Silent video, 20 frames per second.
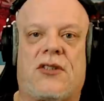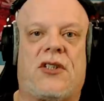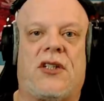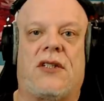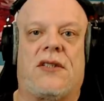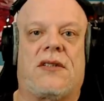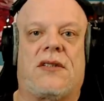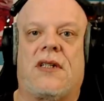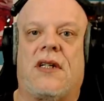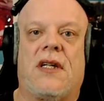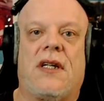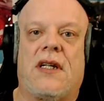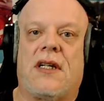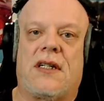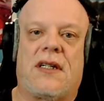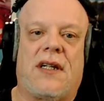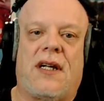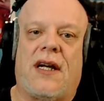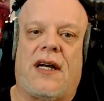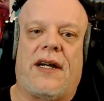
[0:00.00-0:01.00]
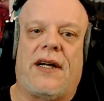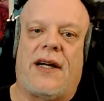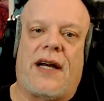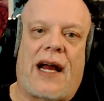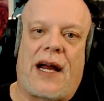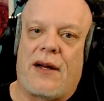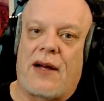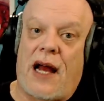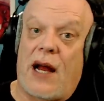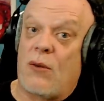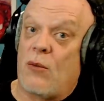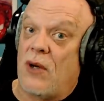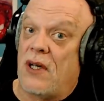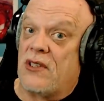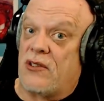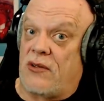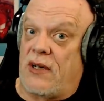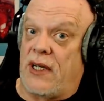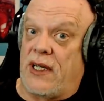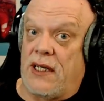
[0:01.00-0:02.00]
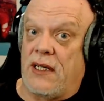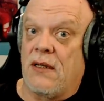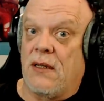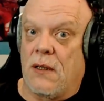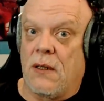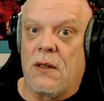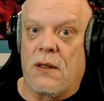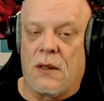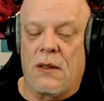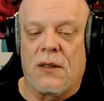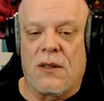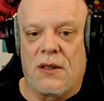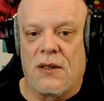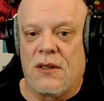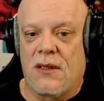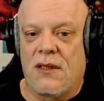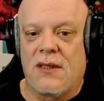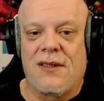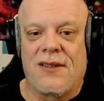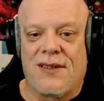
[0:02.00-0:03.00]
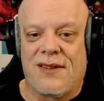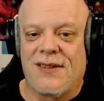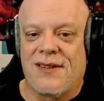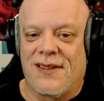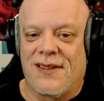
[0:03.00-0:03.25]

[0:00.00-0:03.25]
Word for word: right, just, I'll do it. Uh, well, you're more I, I persuasive than James Bond.